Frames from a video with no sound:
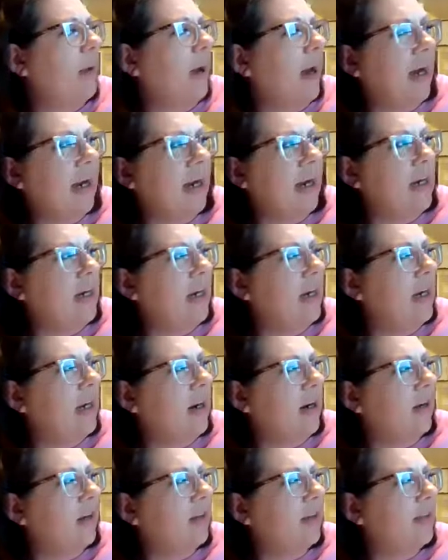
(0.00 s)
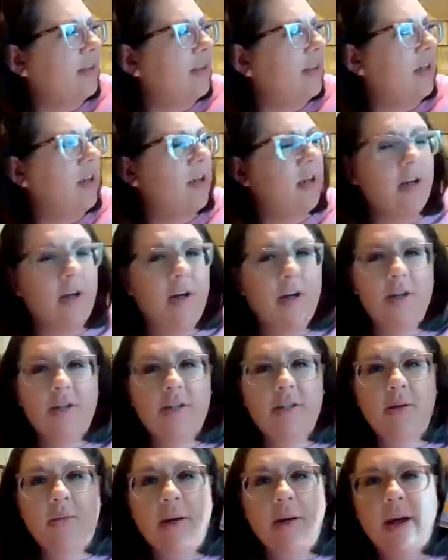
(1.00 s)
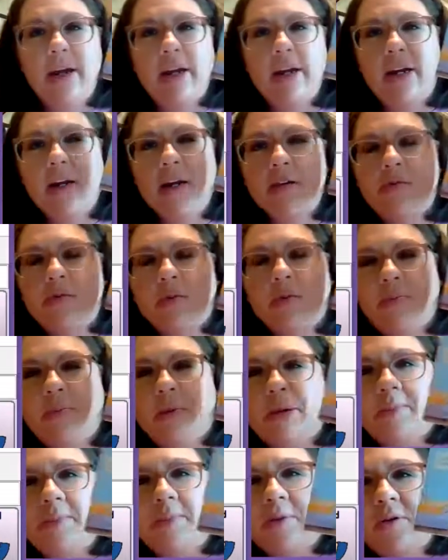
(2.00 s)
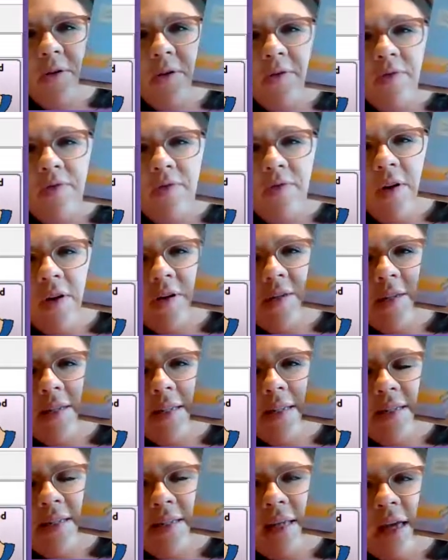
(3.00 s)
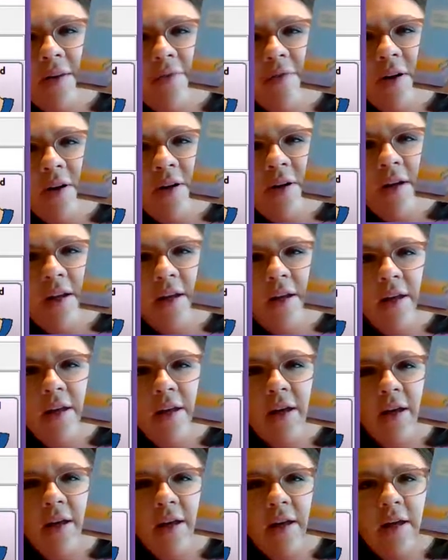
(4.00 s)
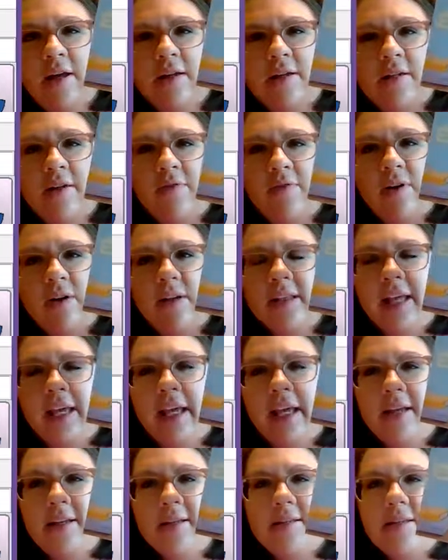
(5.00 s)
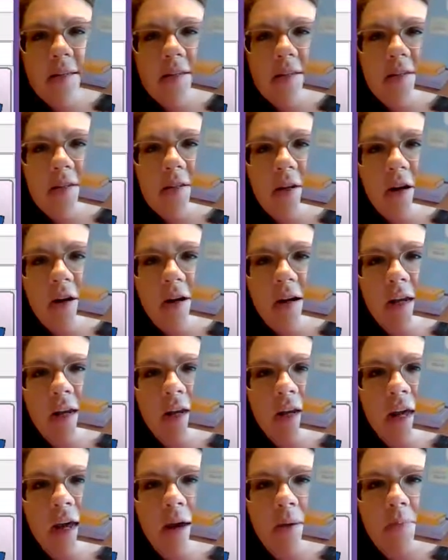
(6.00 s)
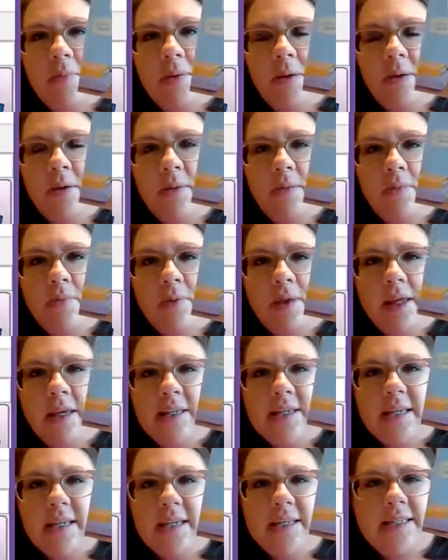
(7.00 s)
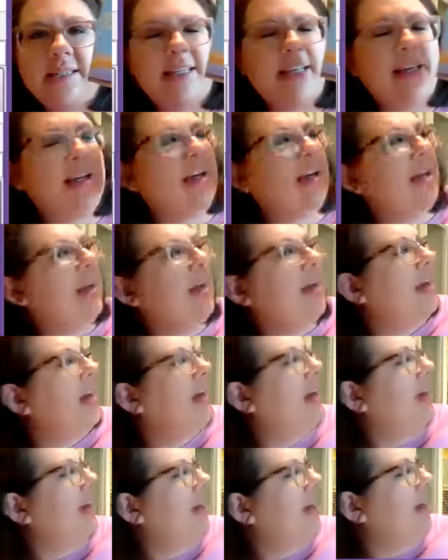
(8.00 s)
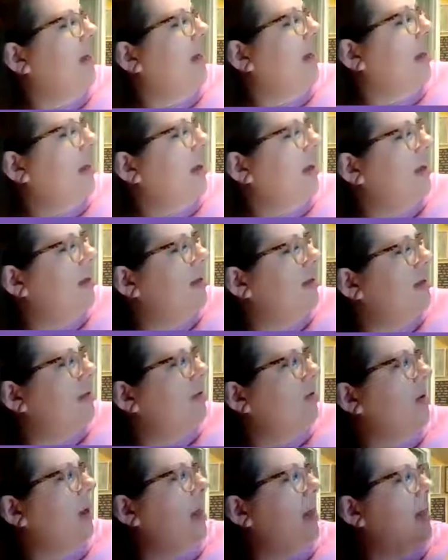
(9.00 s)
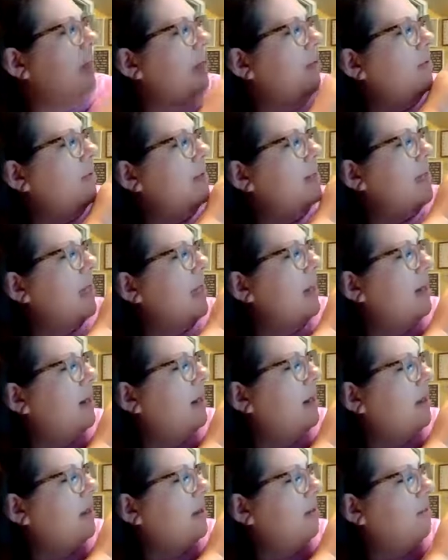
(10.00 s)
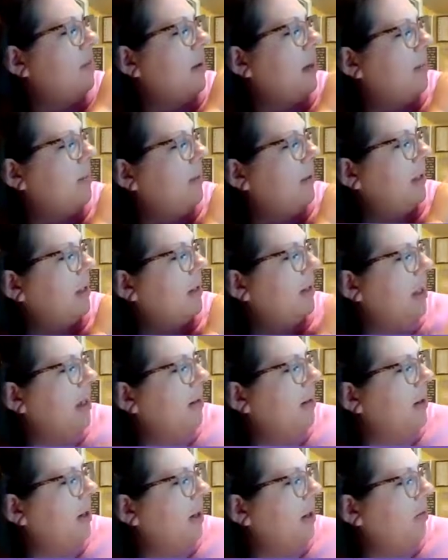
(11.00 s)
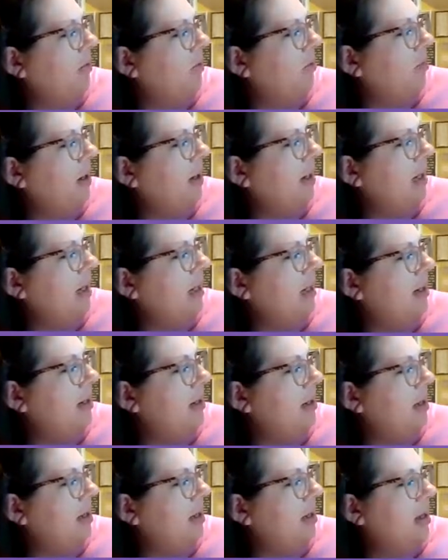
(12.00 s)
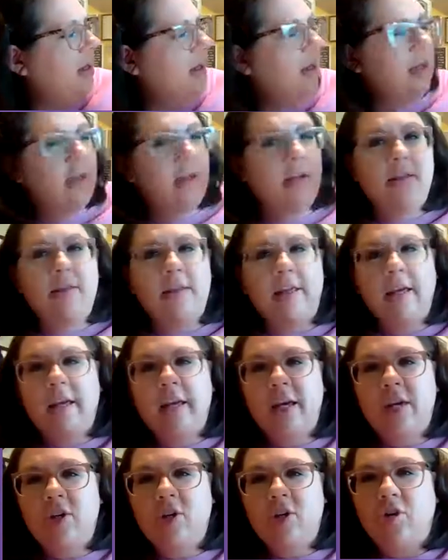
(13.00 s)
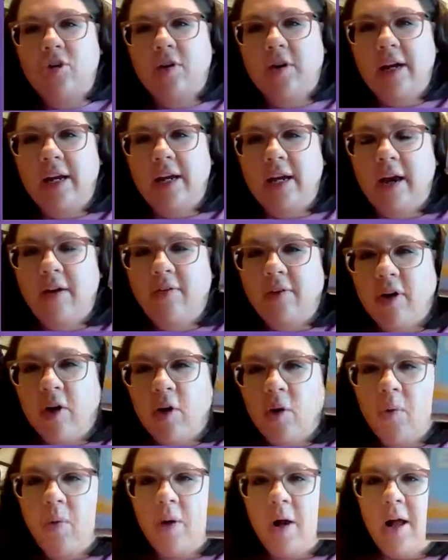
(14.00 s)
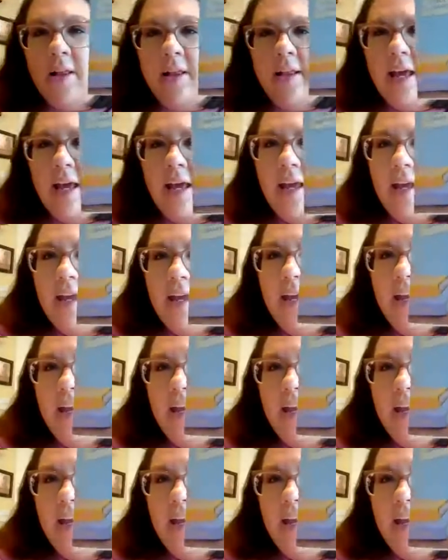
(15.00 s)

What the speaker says: pioneers. So pioneers were people who first discovered different lands and started up places. Yeah, so, and he was in the public library reading the history of a koala,